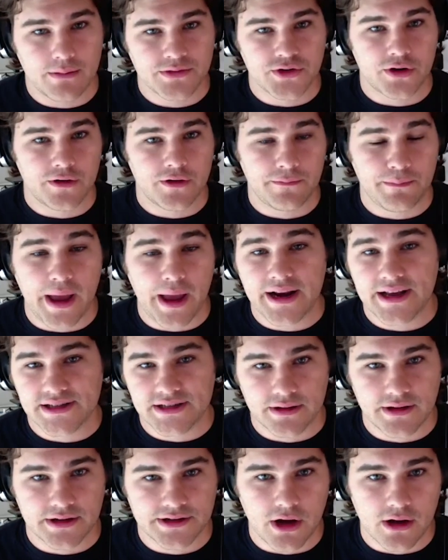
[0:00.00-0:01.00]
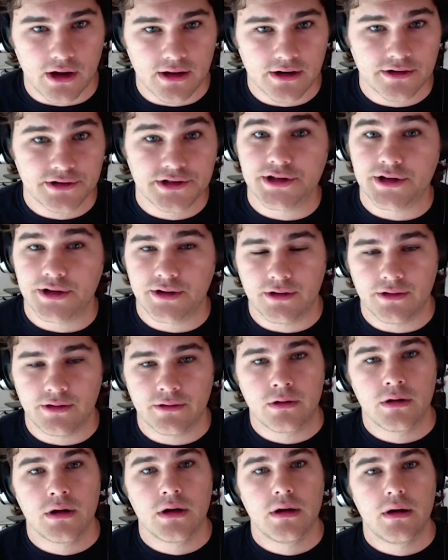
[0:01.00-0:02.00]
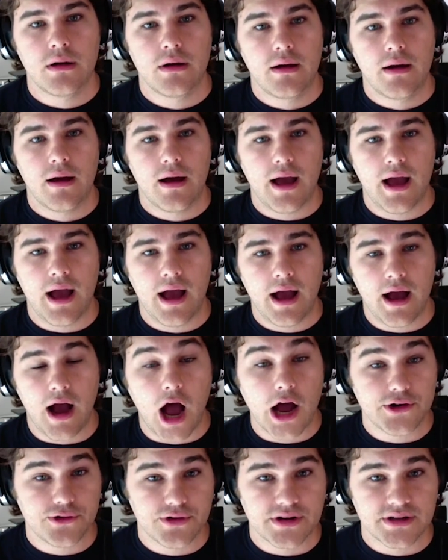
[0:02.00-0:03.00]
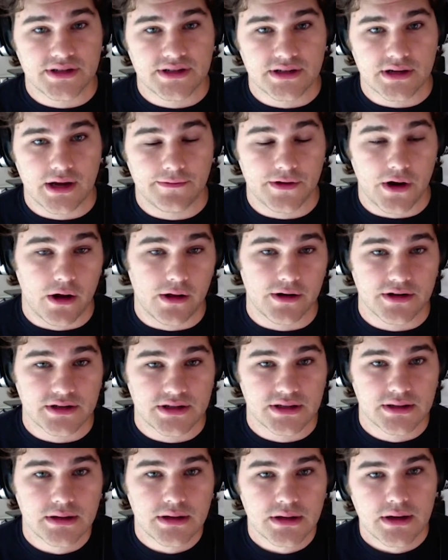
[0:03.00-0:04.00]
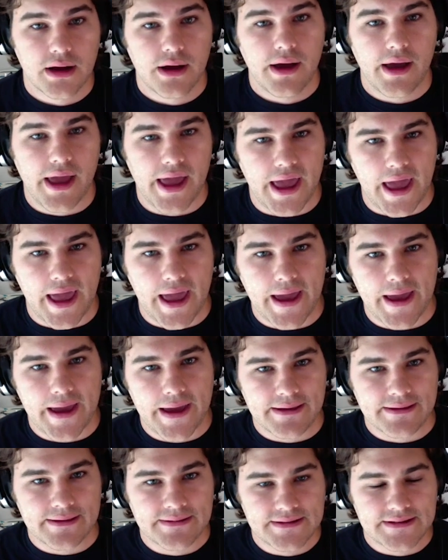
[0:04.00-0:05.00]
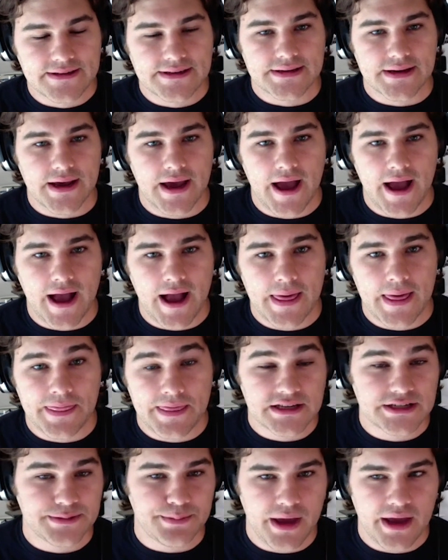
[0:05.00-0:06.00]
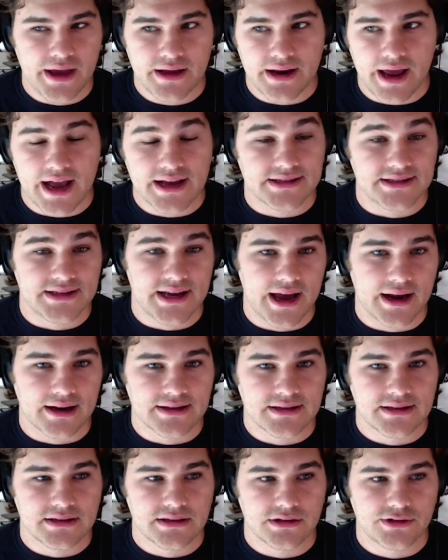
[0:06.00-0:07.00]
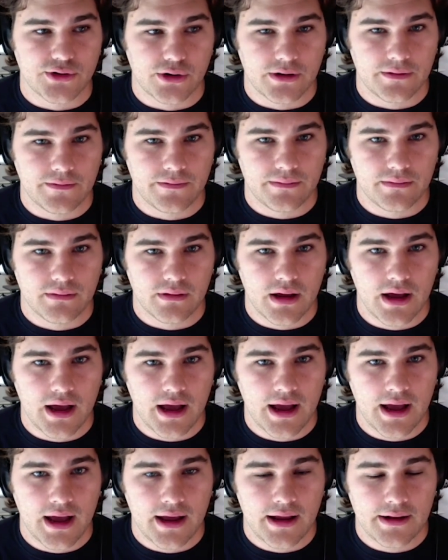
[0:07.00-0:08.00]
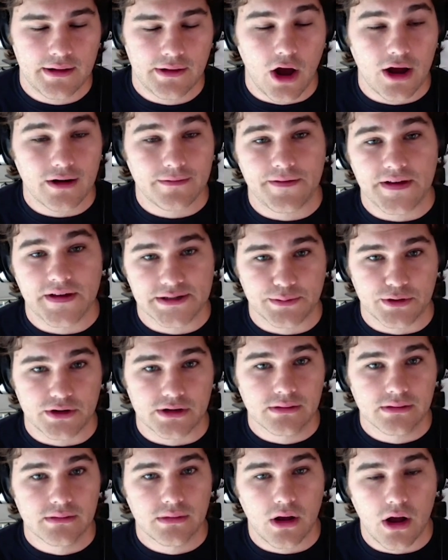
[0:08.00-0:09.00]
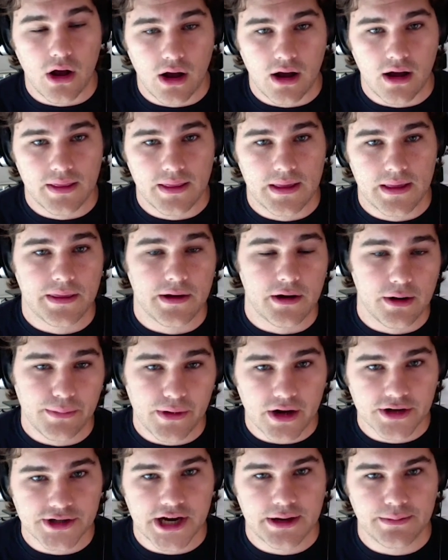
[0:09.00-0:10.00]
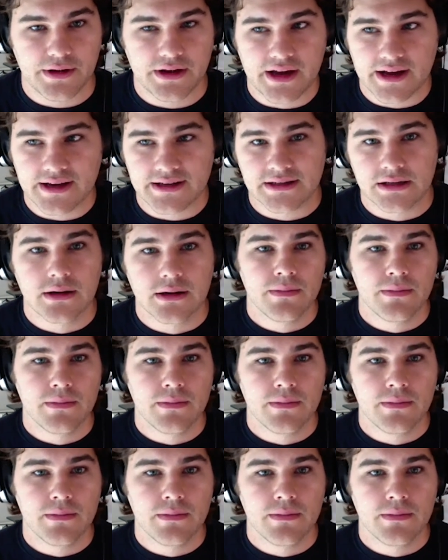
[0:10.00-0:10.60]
sort of pennies on the dollar to hundreds of dollars. And this made SX sort of not feasible on the Ethereum blockchain because